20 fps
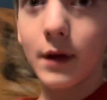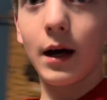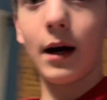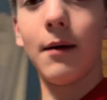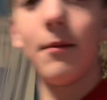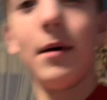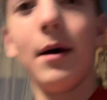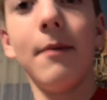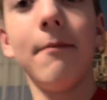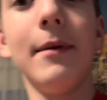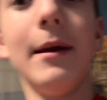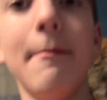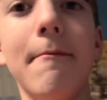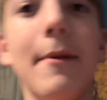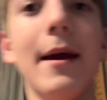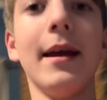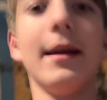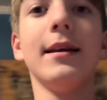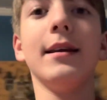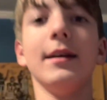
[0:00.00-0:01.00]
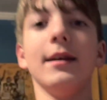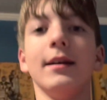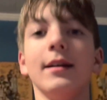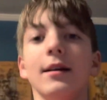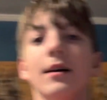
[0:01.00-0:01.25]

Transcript: I'm gonna be making